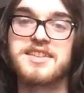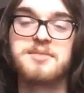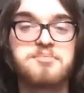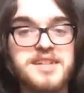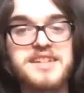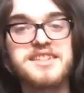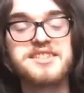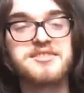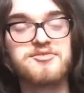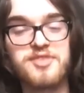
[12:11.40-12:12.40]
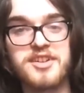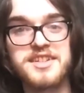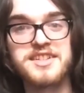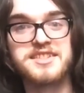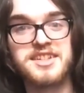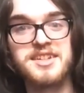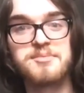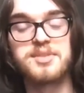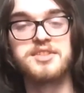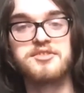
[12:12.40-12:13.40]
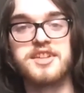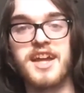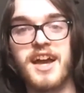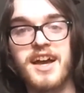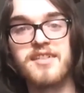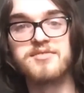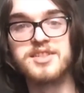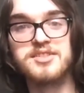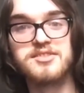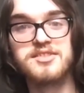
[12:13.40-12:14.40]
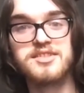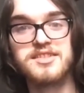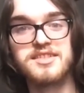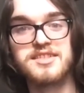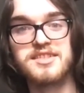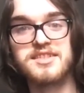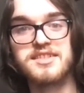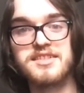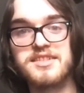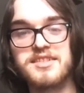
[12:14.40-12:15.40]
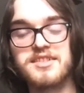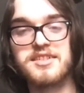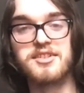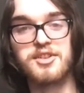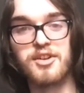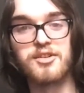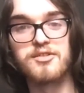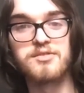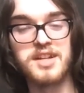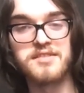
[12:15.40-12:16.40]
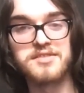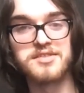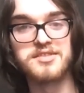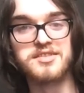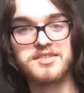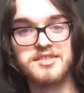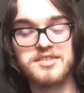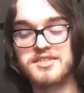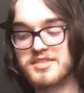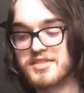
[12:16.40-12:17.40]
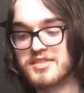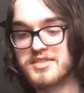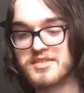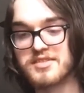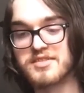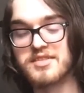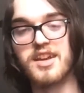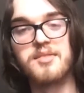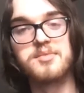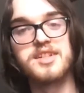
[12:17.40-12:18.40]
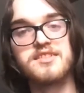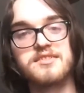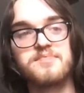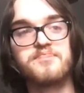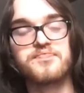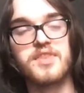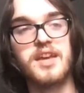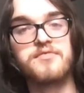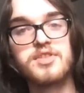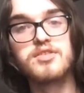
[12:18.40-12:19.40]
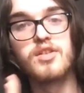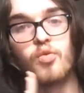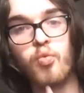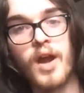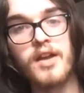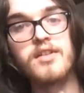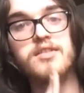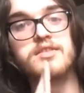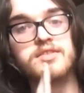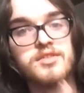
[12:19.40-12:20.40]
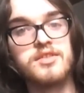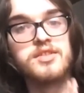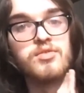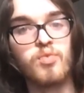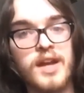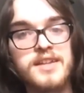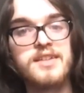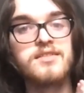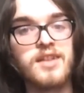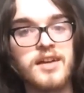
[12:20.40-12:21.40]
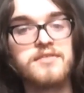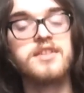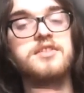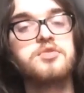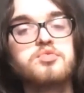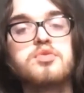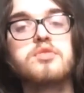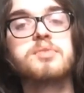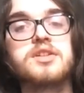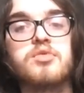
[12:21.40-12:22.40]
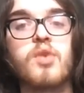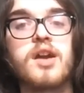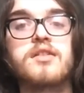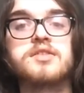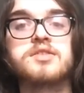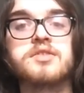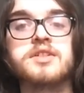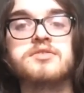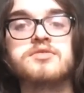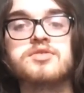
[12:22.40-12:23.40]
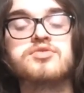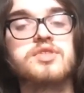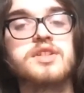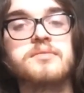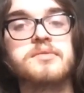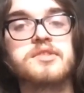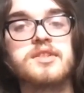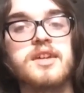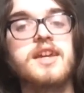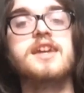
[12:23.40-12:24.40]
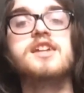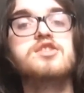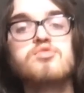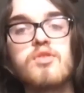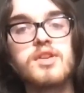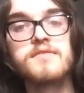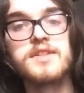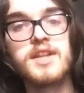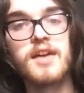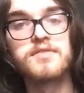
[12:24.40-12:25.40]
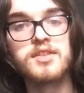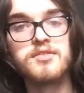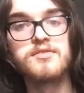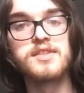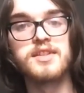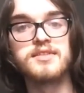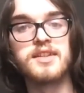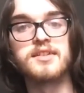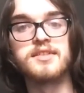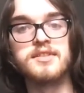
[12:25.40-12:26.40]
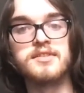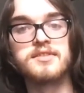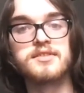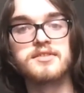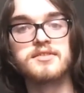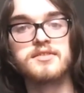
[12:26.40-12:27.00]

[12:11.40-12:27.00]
the biggest fucking tip you can have, dude. Or girl, whatever. I mean, if you're aware during your waking life, you will be aware during dreams. And you won't even have to use any techniques.